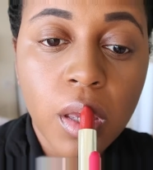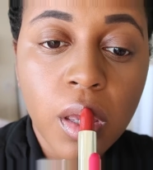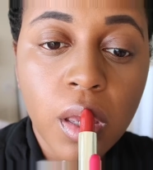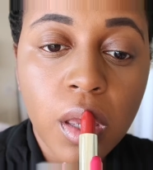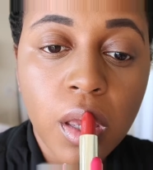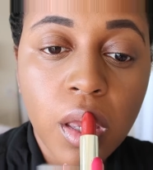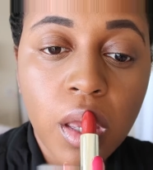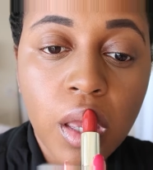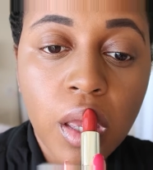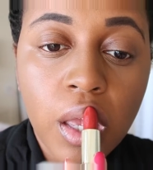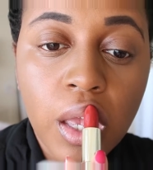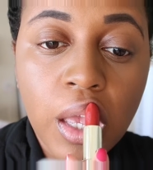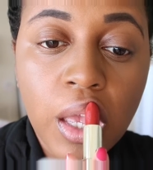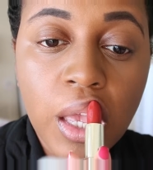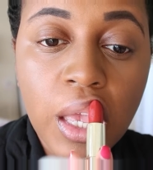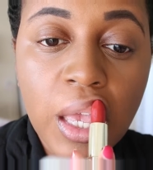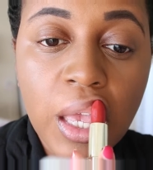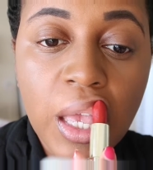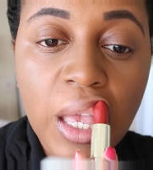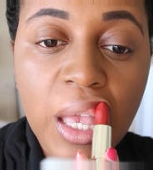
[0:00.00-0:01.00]
community based
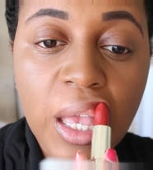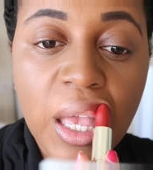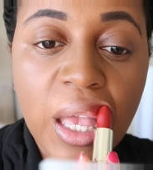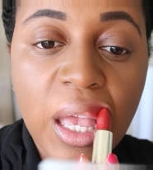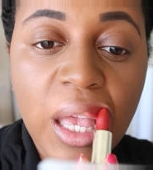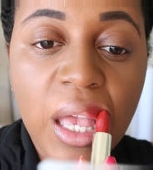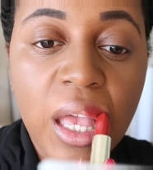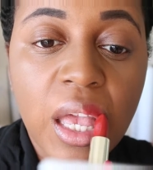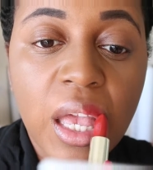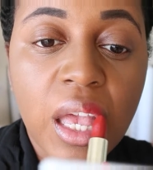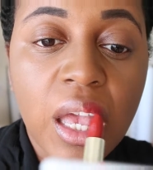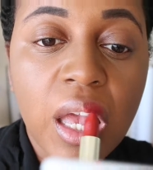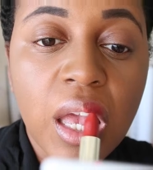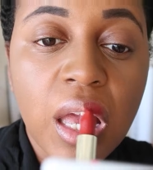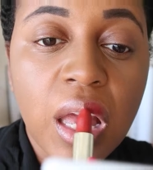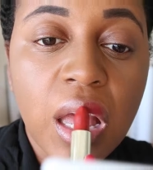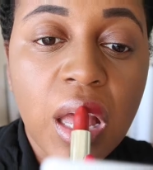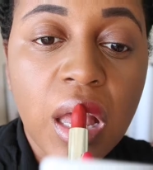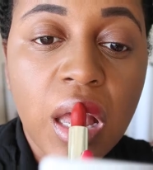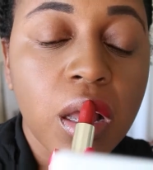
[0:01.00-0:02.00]
opinion
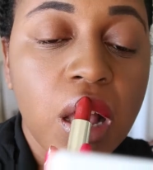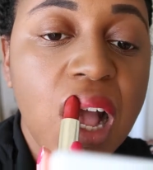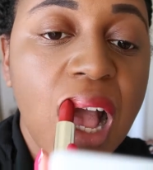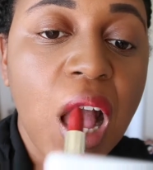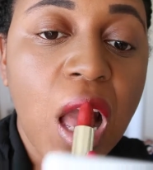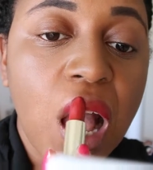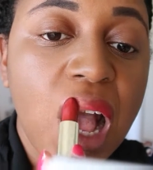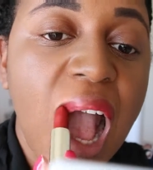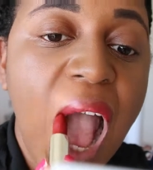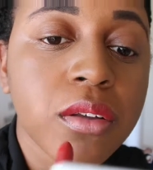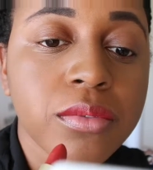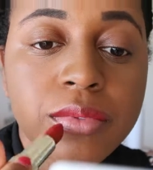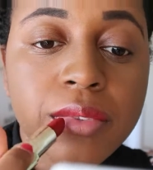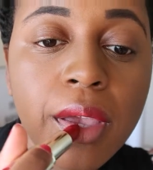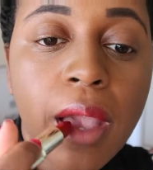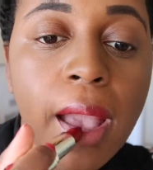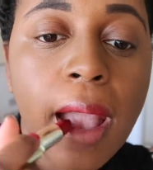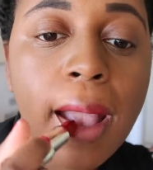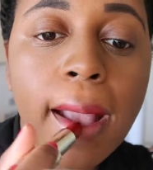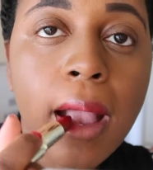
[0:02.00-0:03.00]
and
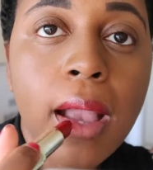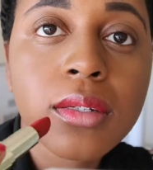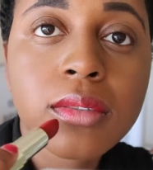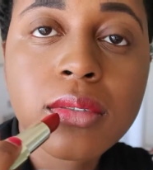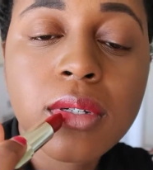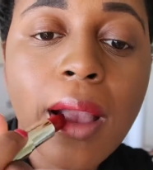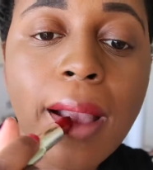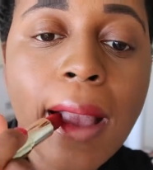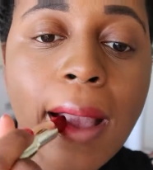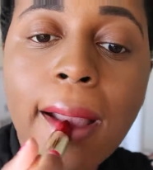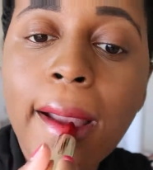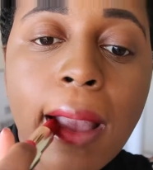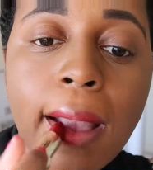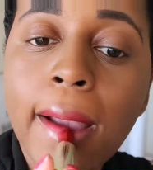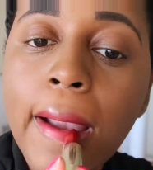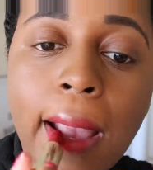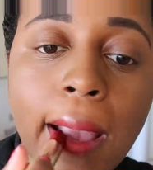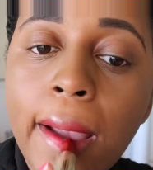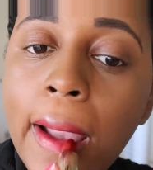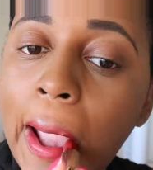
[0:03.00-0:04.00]
refine beauty
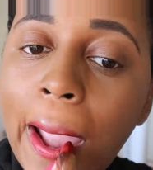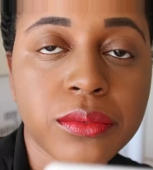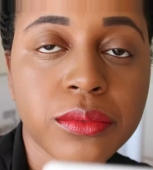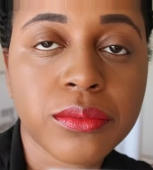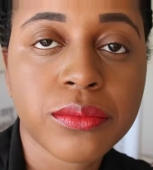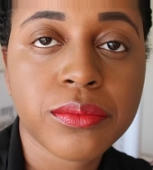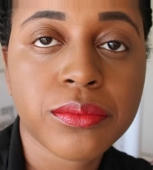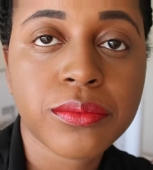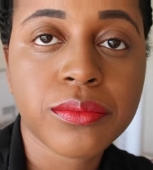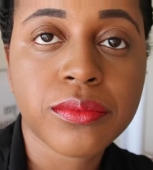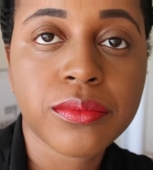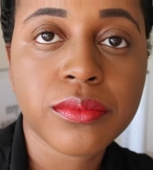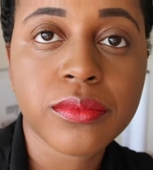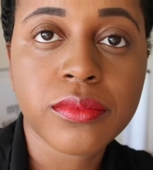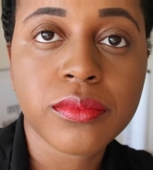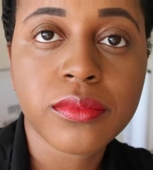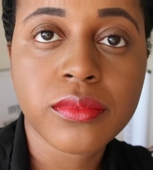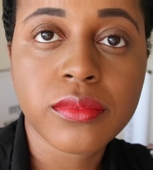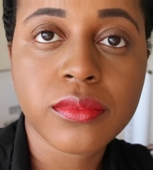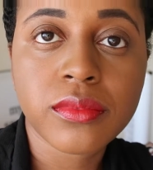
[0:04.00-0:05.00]
expertise to
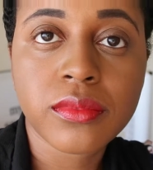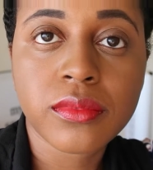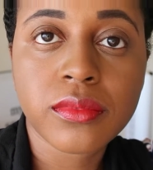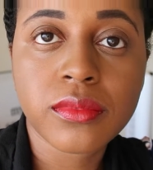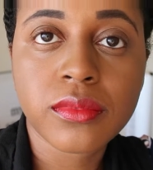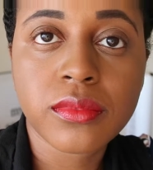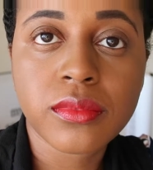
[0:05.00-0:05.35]
create